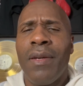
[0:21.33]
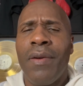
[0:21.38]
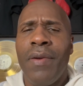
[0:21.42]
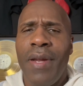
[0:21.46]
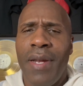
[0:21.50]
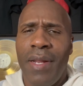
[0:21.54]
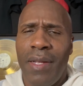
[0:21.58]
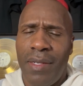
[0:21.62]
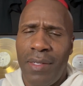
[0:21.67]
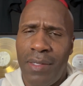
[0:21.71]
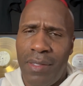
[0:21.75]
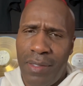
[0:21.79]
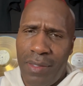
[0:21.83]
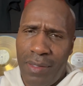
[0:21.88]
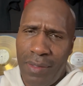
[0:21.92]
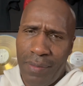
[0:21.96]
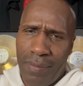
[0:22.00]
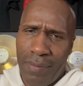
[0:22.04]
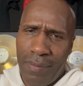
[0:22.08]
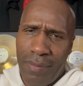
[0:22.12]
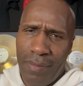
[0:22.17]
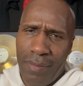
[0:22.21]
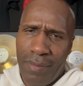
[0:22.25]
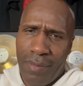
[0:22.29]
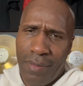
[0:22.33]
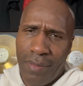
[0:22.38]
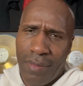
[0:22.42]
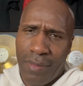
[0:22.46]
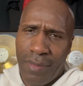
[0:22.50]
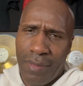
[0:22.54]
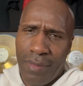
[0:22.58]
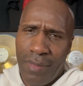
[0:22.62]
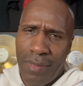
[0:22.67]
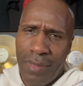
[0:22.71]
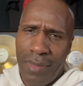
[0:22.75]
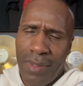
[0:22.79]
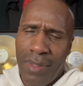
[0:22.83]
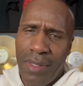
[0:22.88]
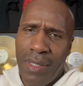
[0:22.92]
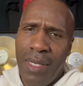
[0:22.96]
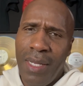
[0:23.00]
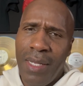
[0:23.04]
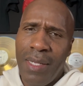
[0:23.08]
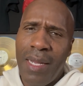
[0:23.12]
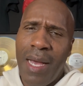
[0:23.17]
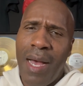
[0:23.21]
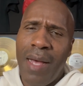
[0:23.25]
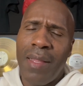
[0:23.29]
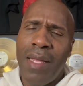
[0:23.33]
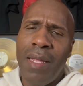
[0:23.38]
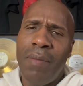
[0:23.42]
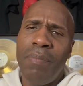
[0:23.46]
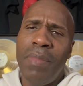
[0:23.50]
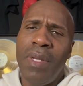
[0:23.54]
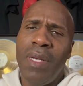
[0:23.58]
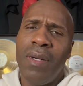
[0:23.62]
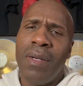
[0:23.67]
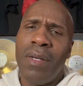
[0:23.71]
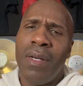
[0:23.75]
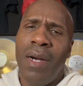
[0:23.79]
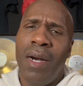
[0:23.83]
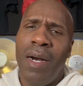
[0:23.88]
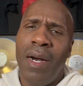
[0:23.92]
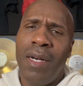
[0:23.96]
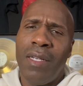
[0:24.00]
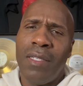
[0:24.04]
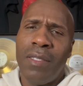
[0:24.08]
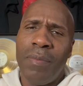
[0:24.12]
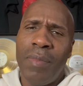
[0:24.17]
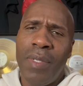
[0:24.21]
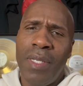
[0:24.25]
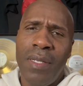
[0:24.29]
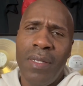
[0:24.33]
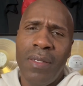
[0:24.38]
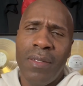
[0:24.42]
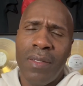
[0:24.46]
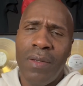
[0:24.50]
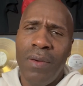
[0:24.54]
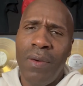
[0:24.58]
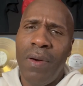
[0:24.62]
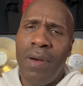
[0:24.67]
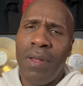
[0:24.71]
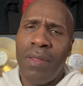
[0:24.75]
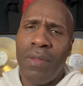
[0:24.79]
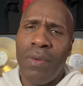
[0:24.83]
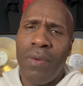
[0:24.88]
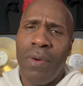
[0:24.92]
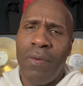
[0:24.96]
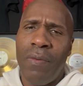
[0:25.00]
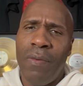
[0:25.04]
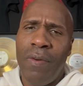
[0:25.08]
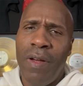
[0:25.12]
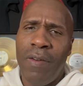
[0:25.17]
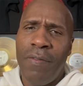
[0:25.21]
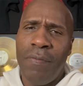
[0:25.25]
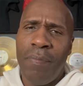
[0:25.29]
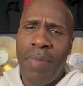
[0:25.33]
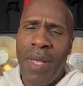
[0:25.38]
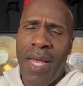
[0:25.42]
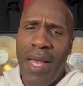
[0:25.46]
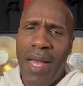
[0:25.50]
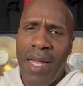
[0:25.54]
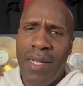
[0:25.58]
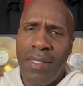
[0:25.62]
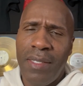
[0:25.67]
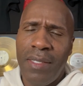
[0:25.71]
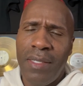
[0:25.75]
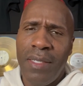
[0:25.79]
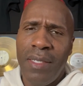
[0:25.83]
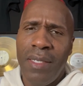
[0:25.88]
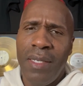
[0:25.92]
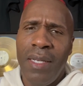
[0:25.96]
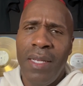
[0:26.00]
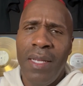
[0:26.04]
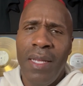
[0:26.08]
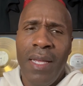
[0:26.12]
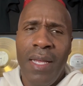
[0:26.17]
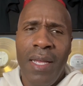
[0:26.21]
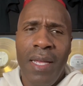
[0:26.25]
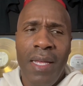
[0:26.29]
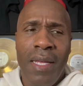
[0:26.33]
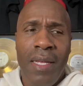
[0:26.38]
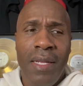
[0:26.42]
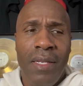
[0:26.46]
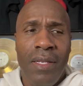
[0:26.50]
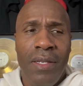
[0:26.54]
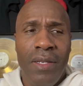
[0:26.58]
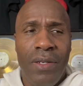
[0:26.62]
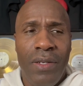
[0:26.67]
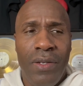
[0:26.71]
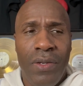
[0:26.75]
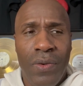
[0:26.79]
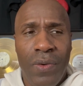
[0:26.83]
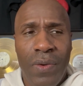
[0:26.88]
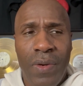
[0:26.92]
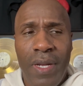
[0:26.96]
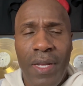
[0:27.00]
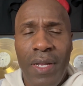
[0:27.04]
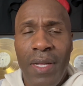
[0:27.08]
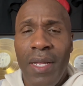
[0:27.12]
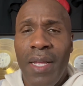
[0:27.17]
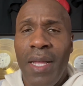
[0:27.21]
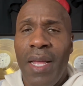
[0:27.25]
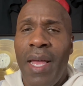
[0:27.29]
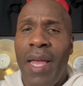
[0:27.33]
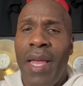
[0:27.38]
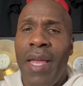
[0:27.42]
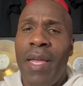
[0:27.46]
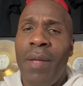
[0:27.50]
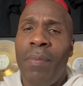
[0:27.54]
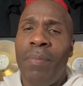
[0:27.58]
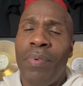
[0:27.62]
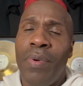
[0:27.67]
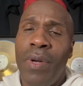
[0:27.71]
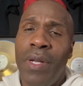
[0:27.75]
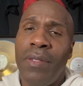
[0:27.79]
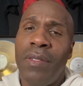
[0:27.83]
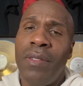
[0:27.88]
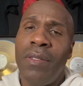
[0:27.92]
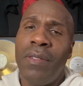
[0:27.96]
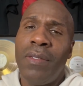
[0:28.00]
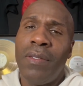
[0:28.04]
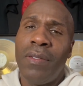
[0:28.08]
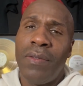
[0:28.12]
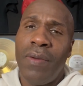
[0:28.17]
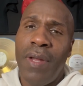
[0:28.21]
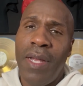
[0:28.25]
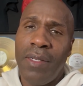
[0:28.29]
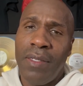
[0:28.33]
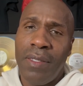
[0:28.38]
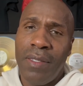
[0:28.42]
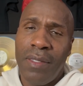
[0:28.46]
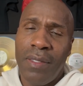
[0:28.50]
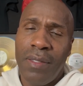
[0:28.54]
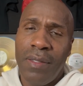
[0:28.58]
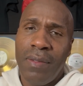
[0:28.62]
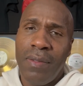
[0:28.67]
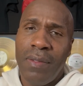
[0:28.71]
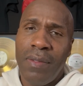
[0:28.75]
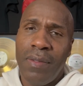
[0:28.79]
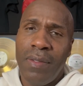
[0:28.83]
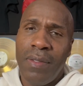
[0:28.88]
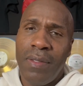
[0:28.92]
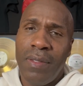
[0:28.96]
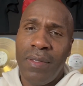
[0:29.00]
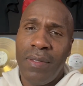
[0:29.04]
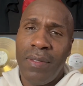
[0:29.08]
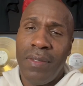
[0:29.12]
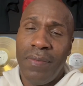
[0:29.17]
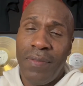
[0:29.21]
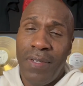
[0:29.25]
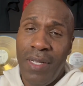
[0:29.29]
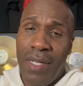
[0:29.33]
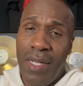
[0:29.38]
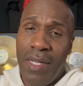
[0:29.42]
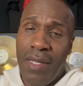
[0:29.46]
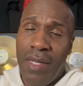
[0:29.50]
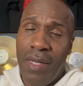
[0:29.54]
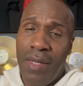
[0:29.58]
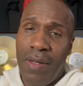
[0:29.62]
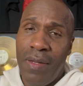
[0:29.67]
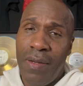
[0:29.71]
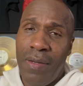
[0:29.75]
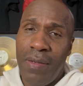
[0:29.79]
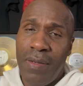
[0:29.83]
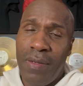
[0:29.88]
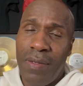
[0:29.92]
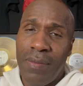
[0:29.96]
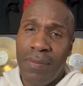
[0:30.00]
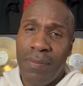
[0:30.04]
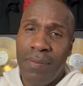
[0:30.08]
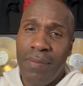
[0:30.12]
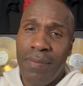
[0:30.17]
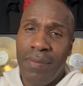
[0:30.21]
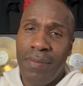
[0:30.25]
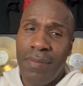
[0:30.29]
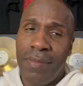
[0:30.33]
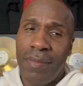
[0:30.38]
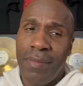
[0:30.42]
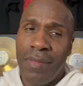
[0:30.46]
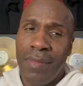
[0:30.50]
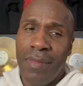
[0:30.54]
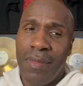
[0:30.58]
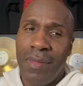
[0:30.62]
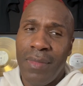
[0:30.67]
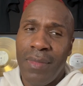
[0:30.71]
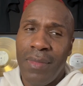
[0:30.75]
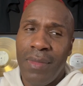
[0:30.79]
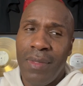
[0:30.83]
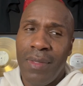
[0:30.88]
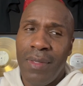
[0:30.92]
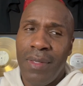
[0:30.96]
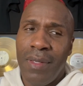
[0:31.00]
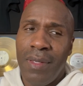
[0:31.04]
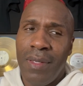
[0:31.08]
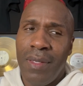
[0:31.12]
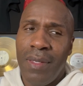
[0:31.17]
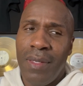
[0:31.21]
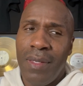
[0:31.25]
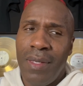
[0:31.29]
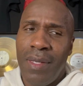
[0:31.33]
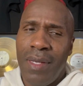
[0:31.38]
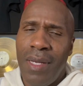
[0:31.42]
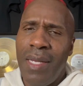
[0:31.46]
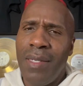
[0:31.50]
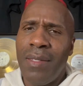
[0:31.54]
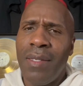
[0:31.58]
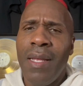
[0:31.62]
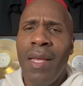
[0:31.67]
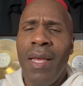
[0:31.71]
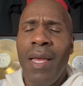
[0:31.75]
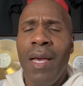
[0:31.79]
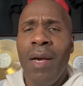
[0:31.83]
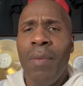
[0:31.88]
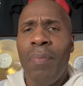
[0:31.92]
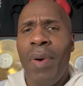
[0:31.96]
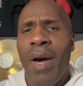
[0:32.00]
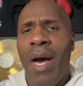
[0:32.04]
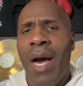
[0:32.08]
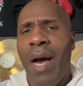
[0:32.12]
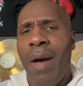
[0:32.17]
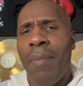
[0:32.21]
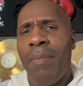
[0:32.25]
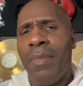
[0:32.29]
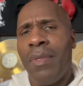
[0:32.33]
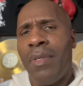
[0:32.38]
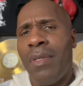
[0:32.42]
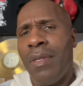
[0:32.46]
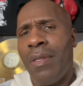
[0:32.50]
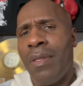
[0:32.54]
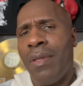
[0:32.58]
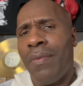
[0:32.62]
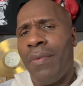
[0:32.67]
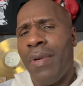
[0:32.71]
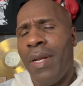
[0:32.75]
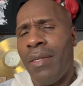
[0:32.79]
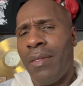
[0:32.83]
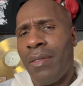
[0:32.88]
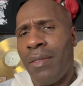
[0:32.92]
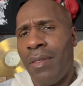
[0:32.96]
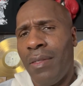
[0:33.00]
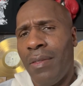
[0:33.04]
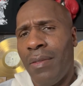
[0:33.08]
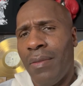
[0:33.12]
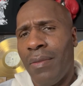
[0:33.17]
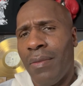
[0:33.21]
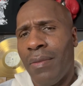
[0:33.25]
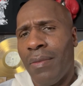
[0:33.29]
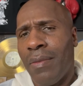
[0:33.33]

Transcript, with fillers: critics. Now that Bill Cosby is going through a rough patch, doing a prison stretch of 10 years, it's hip-hop to the rescue.